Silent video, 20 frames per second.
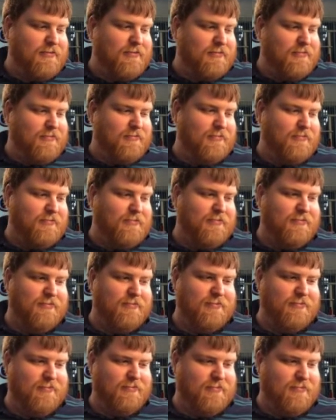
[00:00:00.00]

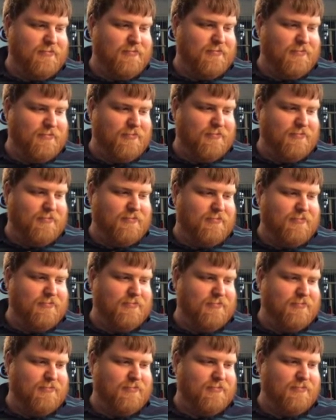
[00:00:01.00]

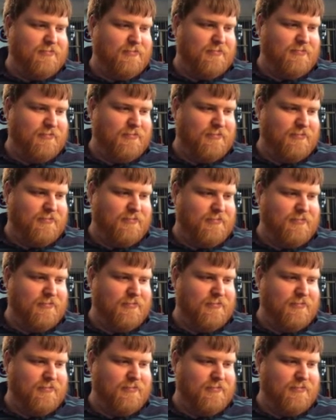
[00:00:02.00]
(not speaking)